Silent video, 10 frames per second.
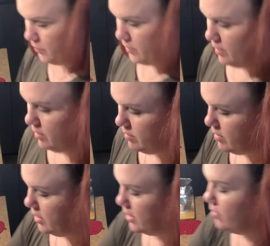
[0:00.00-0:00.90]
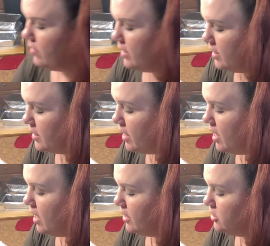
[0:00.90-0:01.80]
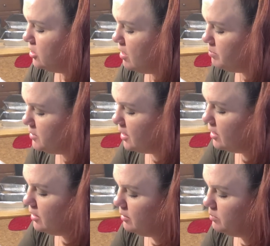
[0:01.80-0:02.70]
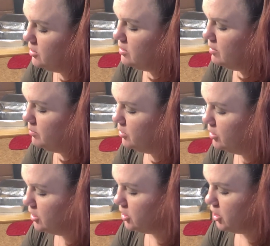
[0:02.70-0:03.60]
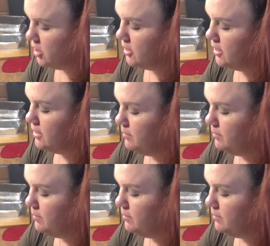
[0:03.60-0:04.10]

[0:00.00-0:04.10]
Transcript: All right, and then I chopped up some green chili.